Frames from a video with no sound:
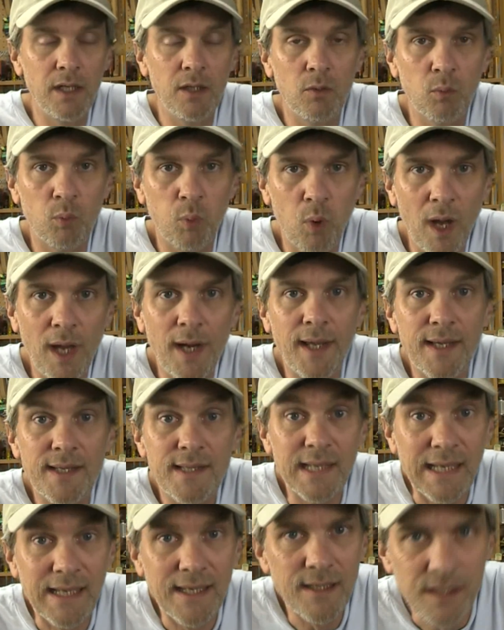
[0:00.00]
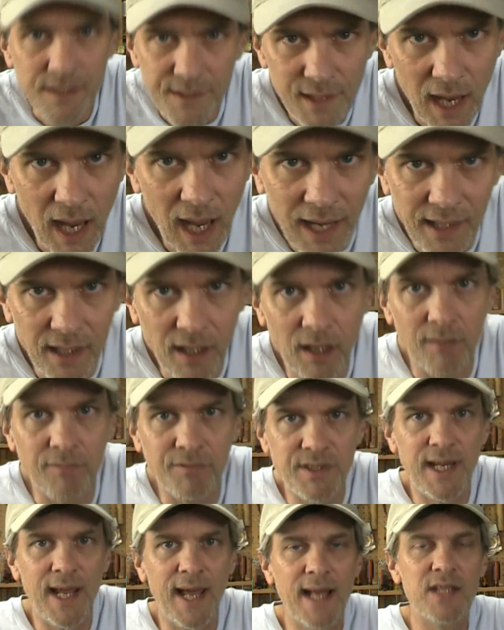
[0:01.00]
what is inside
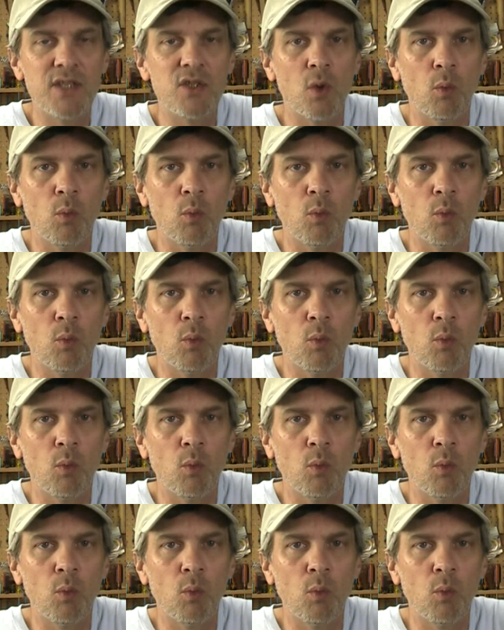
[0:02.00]
of Ted's